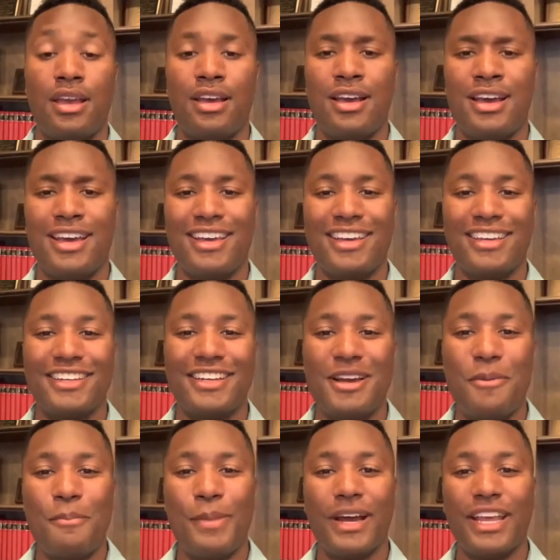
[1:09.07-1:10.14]
Hey,
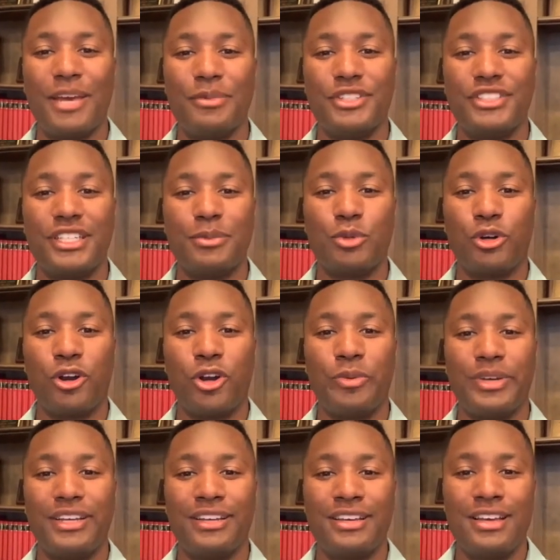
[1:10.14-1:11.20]
my name is Seymour
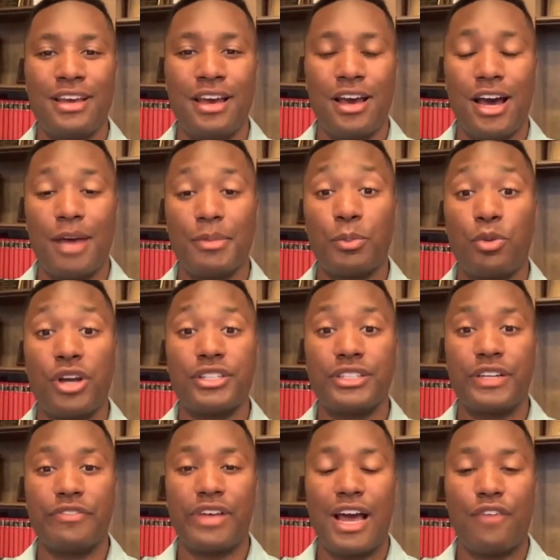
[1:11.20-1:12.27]
Irby. I'm the
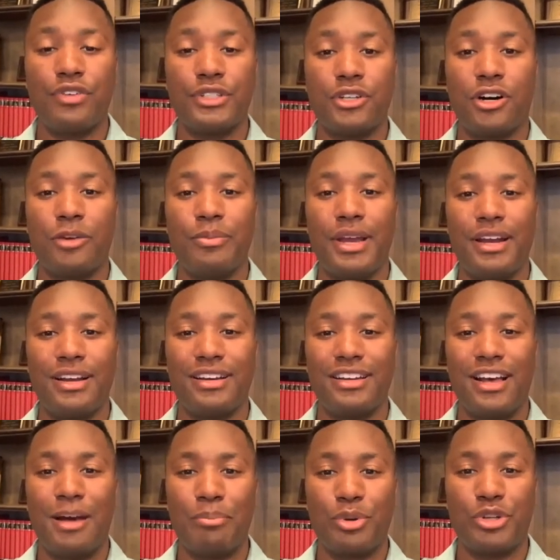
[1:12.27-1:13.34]
president of Alpha Tau Omega, and
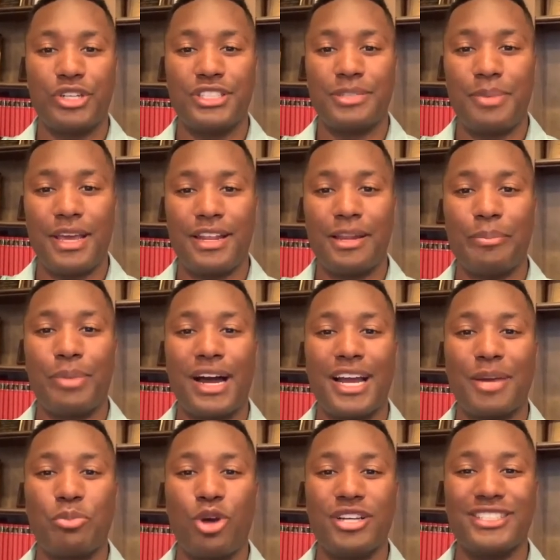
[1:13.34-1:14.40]
I'm participating in Pie
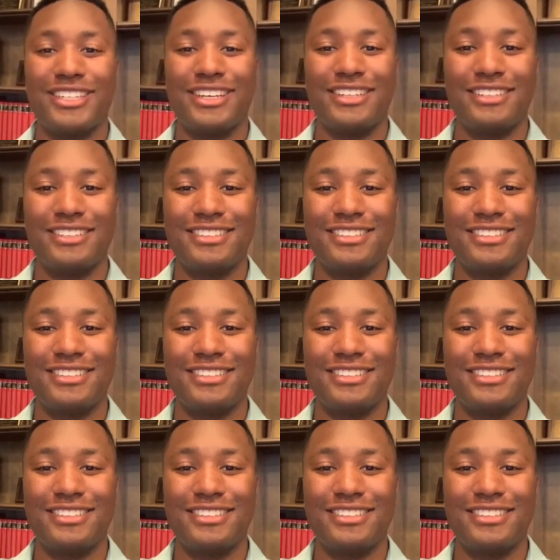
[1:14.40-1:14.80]
President.